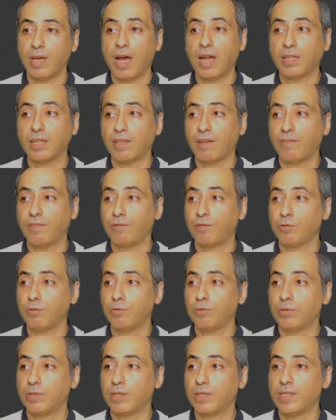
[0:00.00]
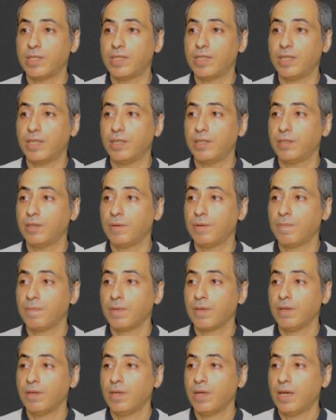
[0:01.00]
Alt F2, it is here.
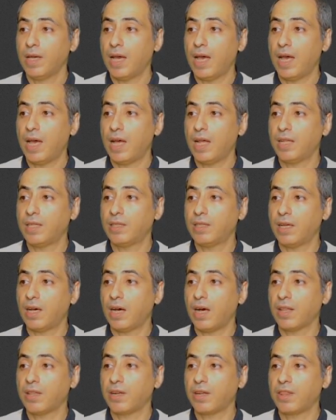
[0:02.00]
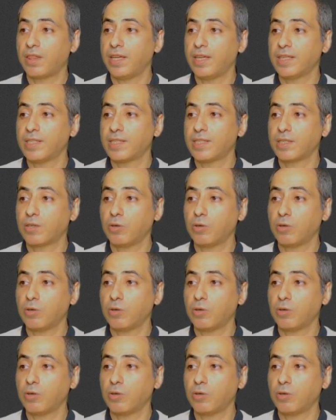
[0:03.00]
And other things,